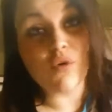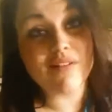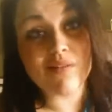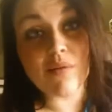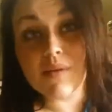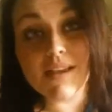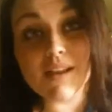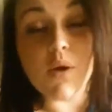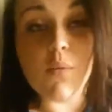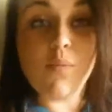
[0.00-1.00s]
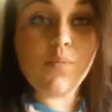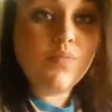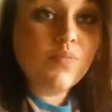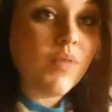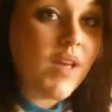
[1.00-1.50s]
or, you know,
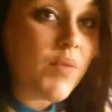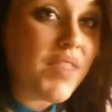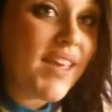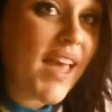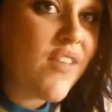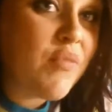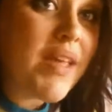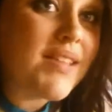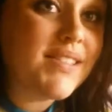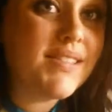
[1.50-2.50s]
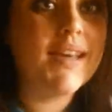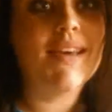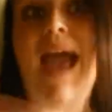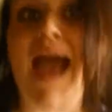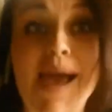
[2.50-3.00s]
with a caveman
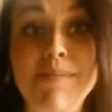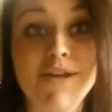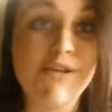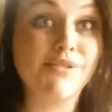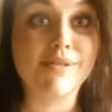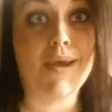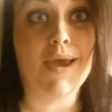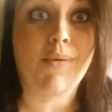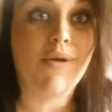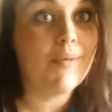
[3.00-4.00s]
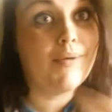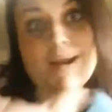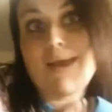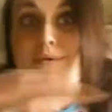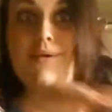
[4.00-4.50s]
stick. I'm going to use the microwave,
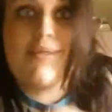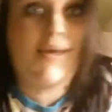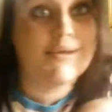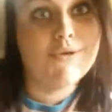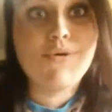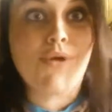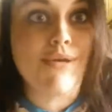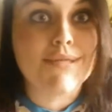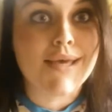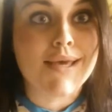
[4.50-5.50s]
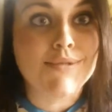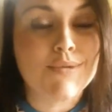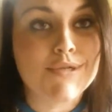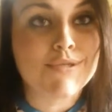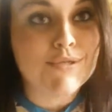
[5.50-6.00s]
but whatever thing you crazy
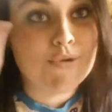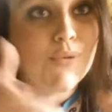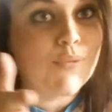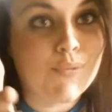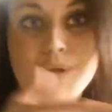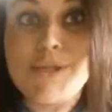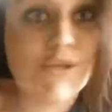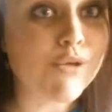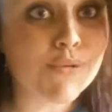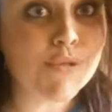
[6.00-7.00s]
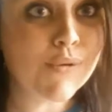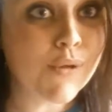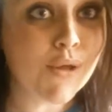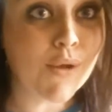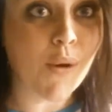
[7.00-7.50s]
kids want to do, you do
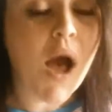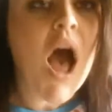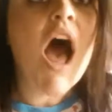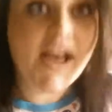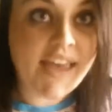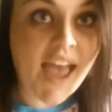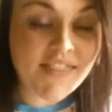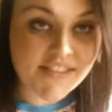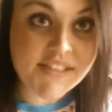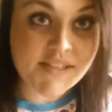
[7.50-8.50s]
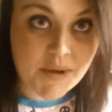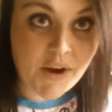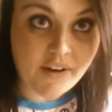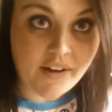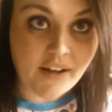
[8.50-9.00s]
you. Again, this is
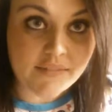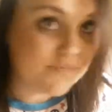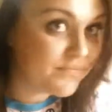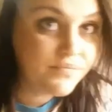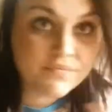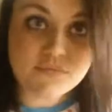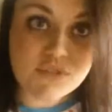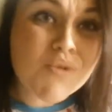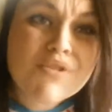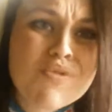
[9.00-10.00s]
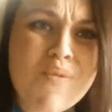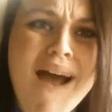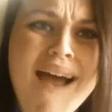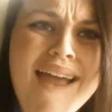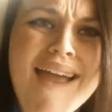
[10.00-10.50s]
America. Do what you
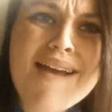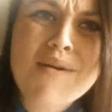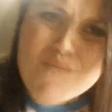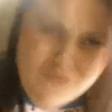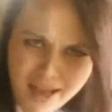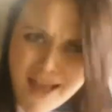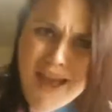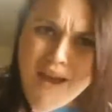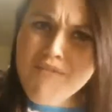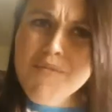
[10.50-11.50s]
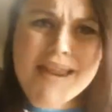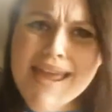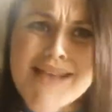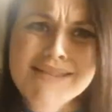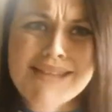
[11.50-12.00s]
want. Woo!
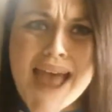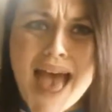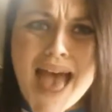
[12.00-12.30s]
Everybody else